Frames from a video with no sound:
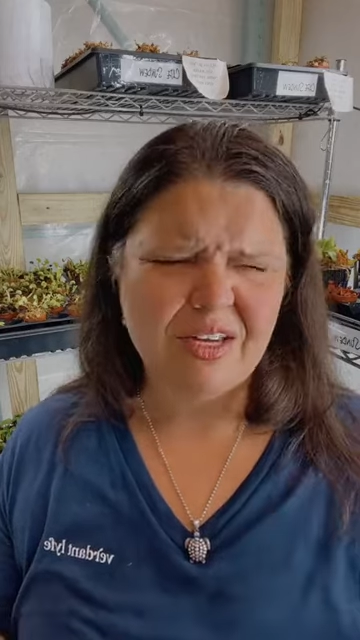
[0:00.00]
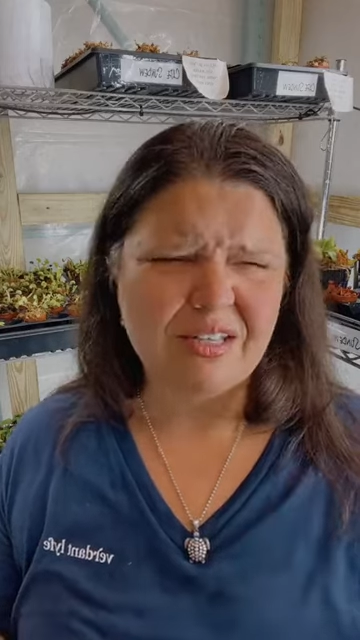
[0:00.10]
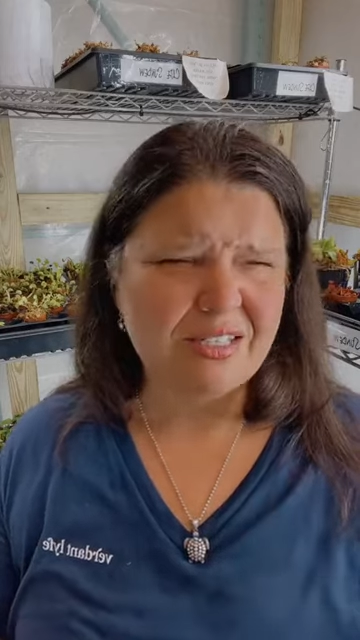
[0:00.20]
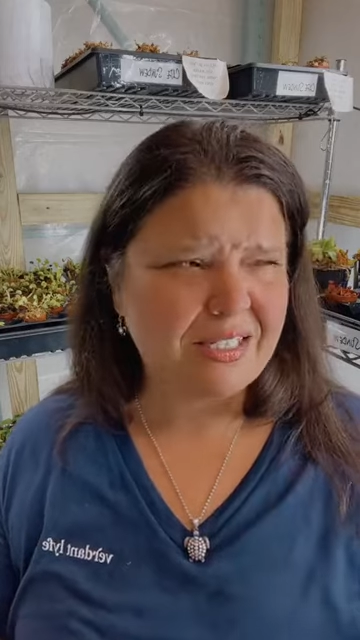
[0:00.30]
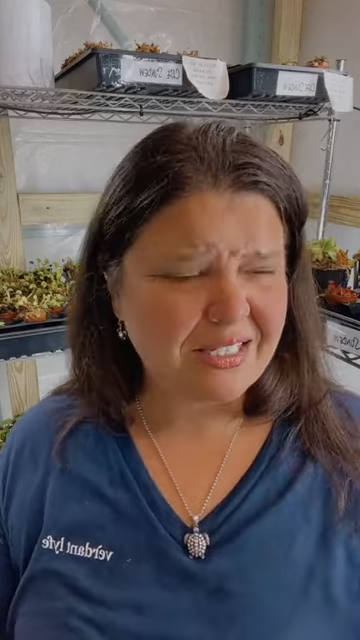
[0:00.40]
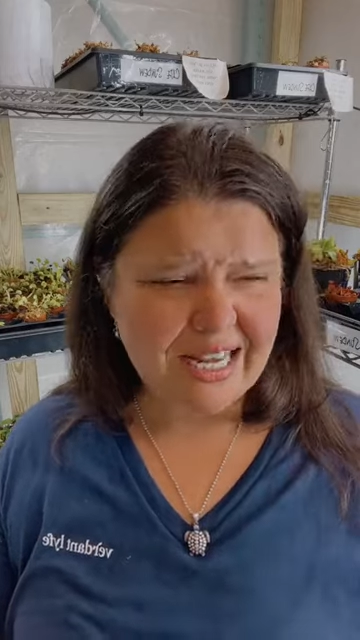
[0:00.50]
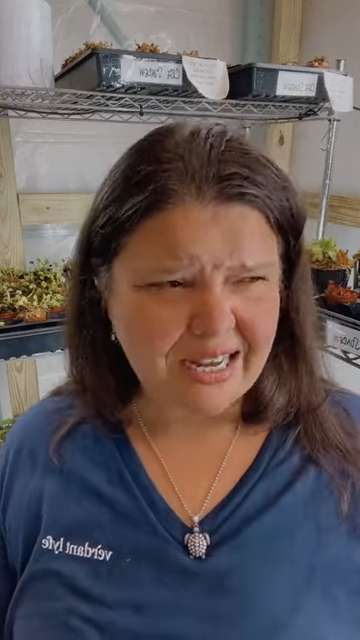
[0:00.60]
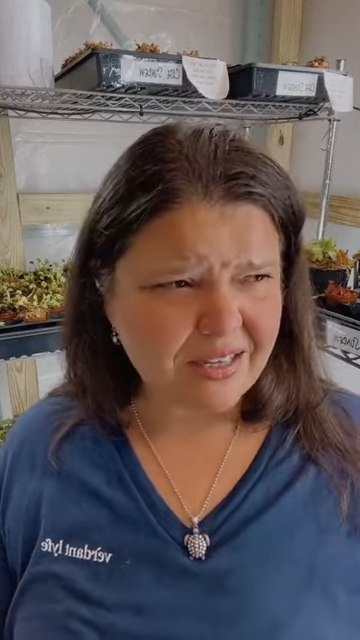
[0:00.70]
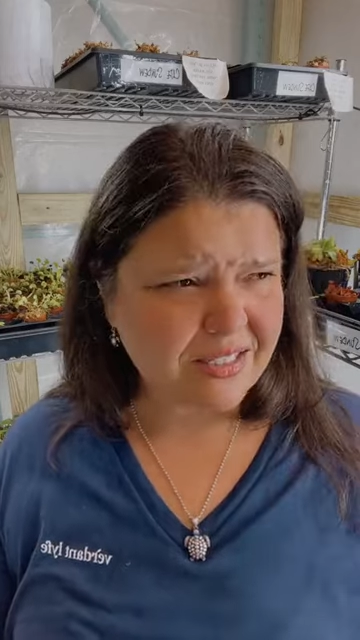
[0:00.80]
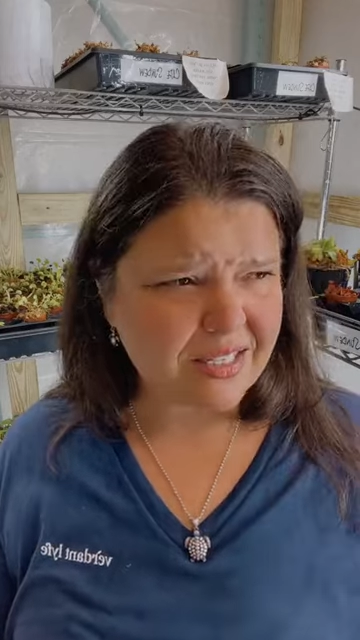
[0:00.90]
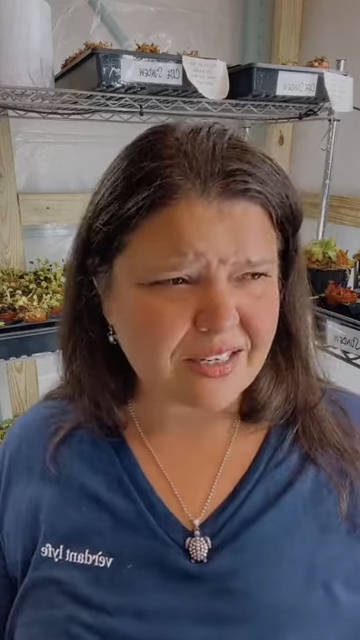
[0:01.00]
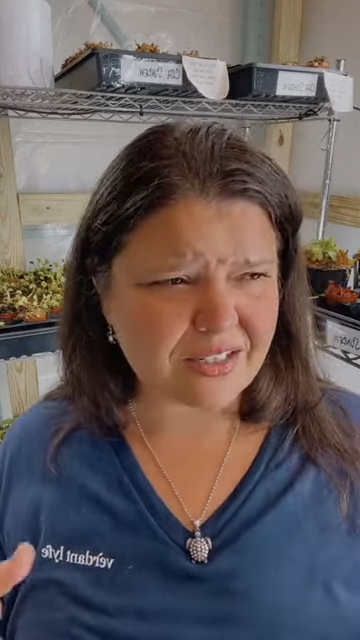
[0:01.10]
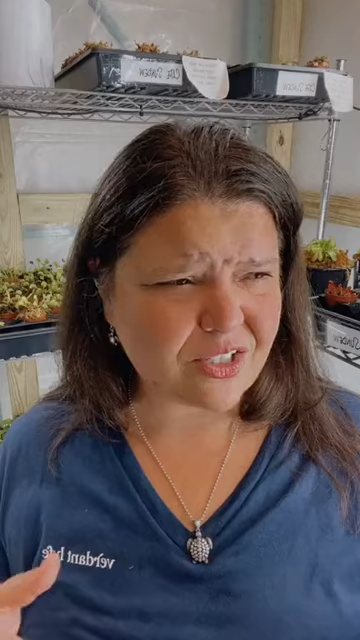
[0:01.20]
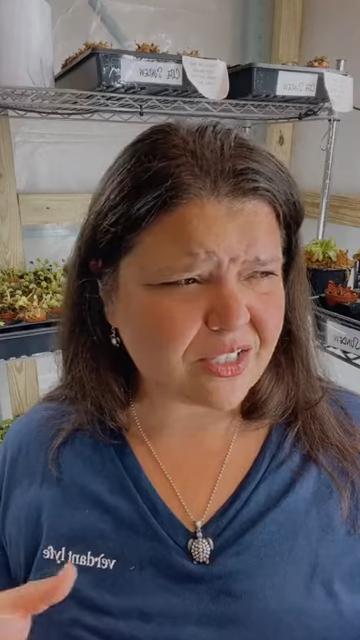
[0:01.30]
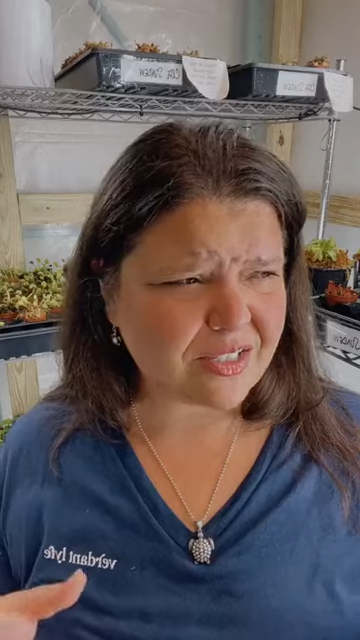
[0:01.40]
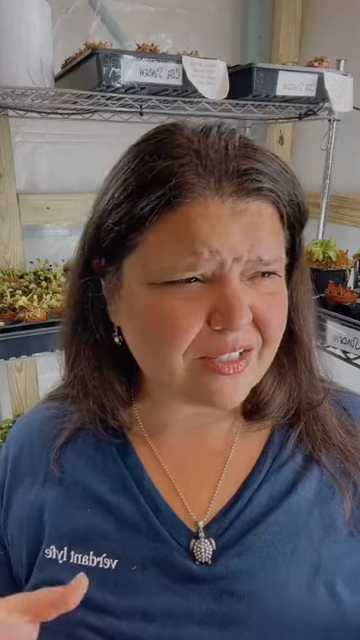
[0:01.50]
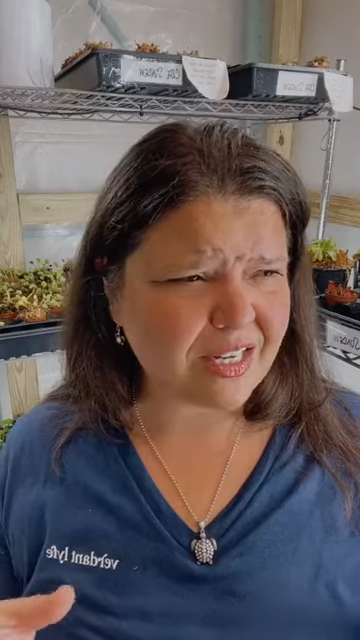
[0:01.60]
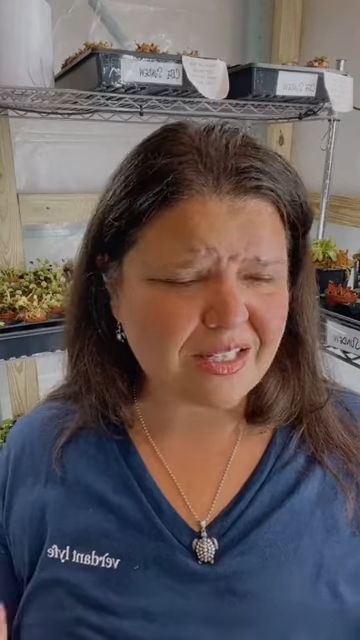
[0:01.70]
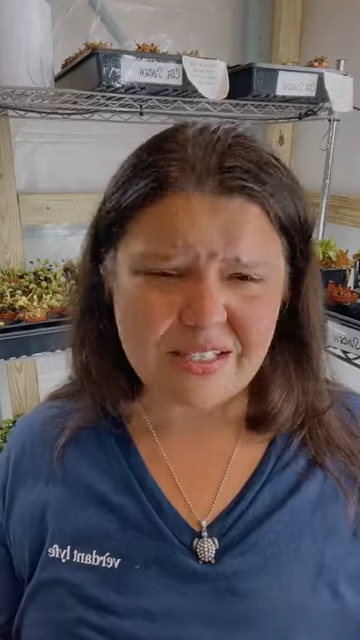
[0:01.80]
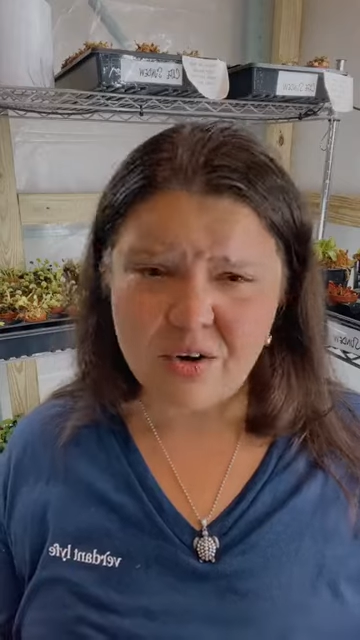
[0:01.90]
it stinks, and
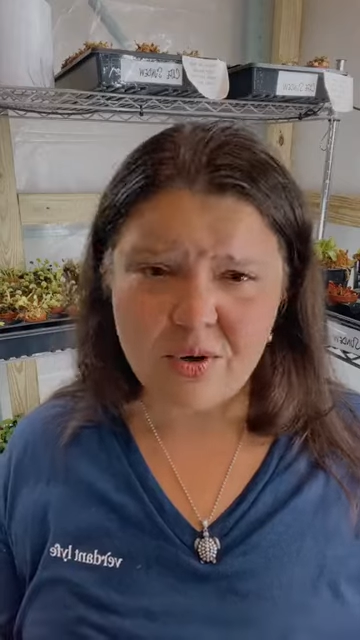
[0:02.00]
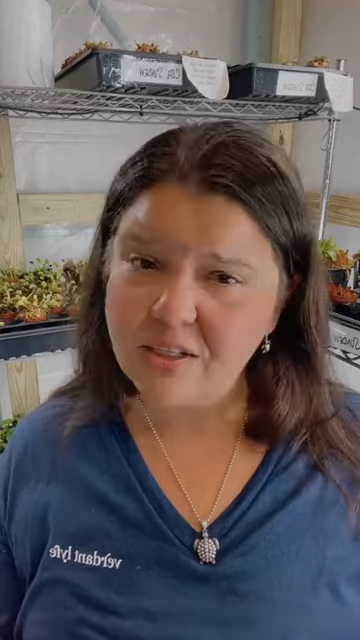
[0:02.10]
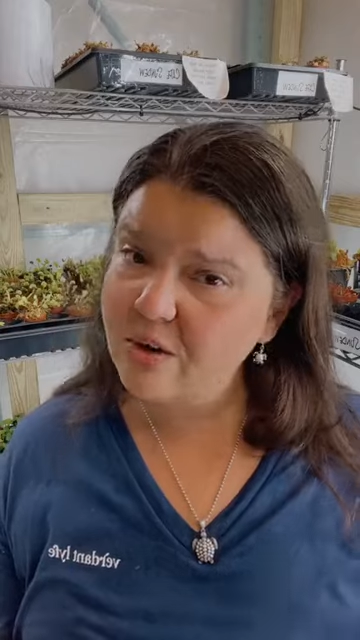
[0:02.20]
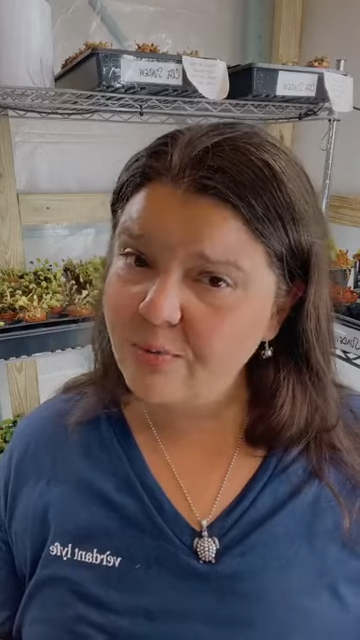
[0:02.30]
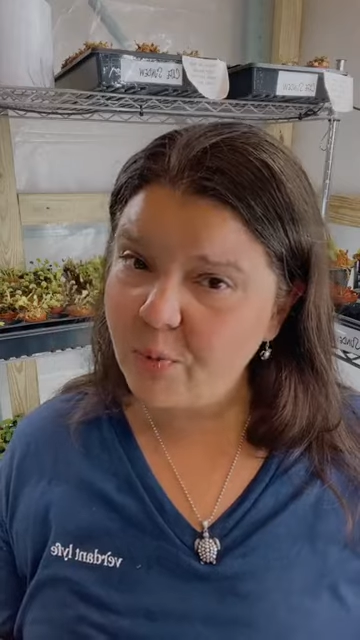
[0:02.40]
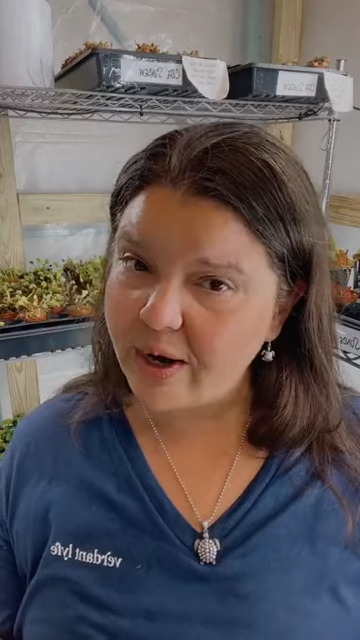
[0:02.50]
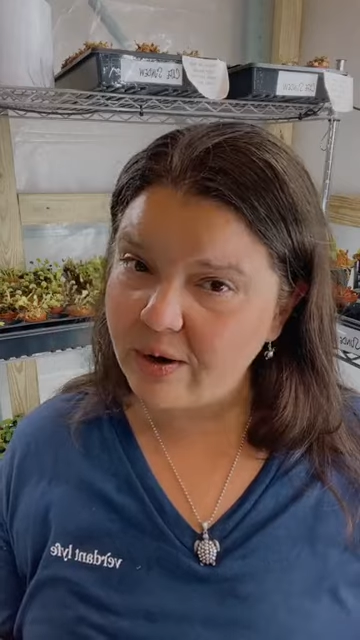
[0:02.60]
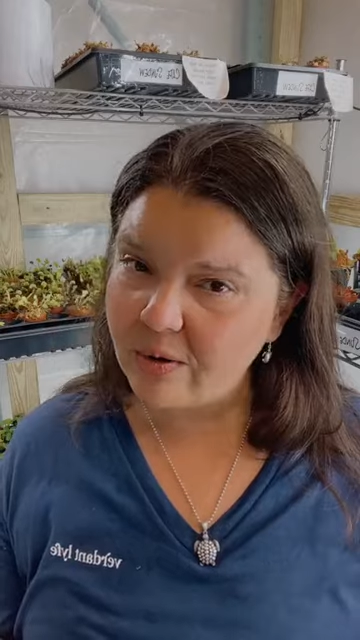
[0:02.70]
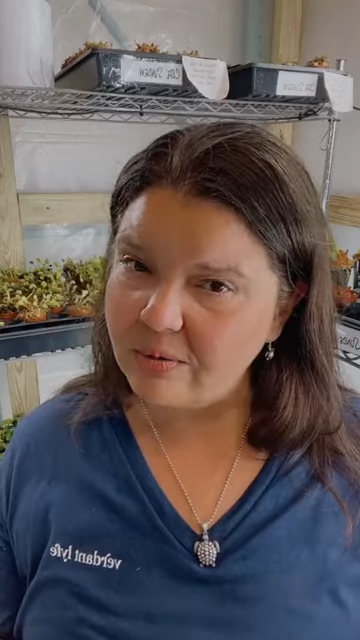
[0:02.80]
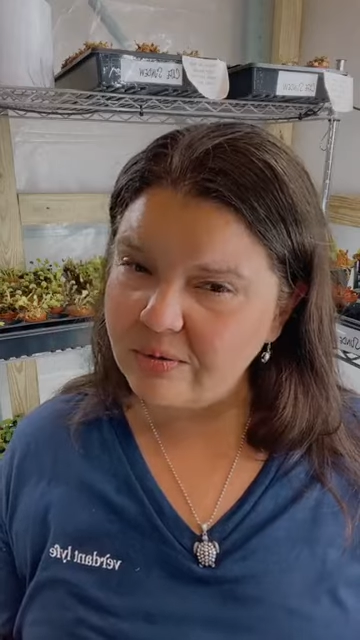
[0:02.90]
it's no bueno.